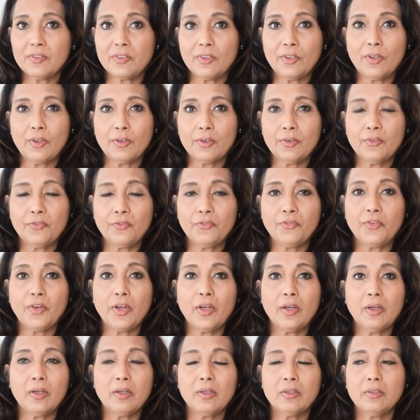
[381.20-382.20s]
a lot of
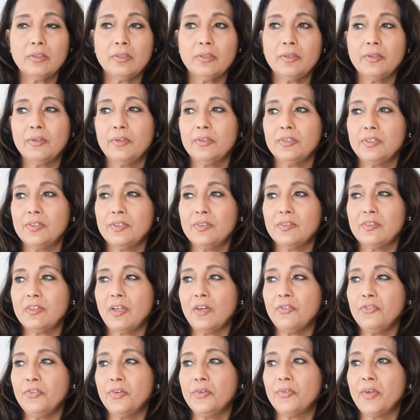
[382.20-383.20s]

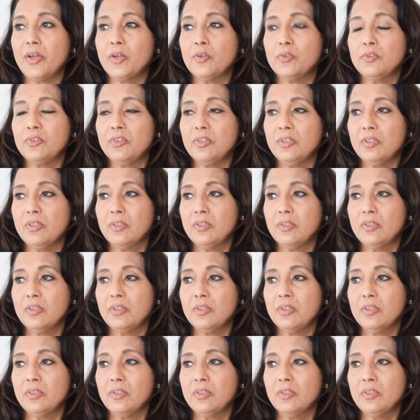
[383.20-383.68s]
stuff around